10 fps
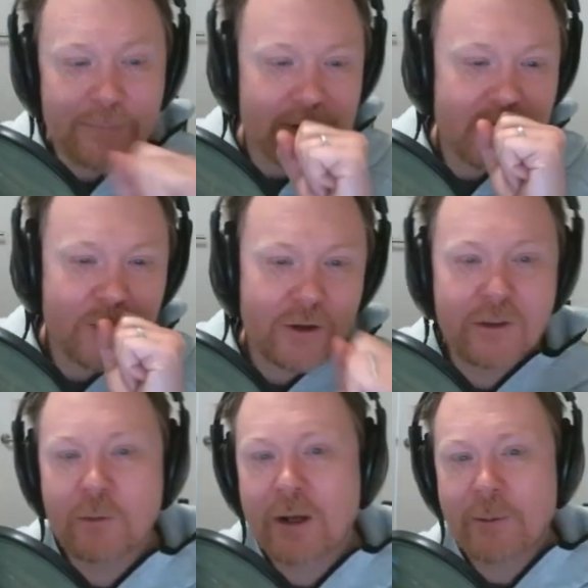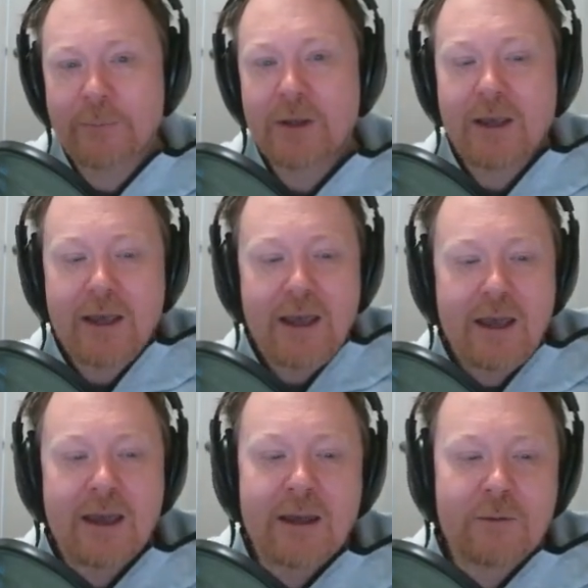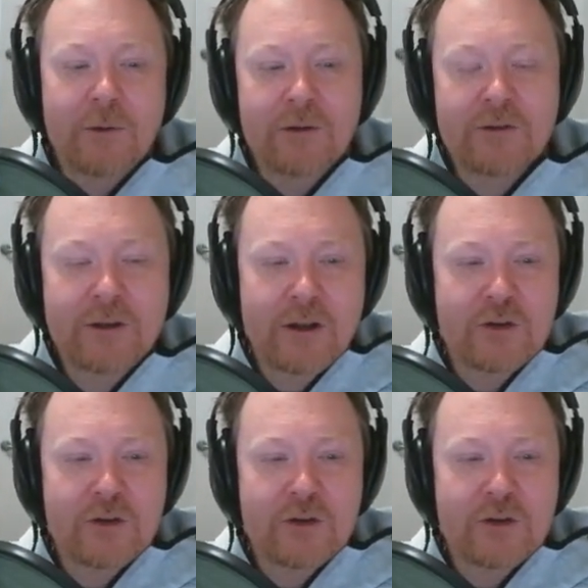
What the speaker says: someone on the web, and I was looking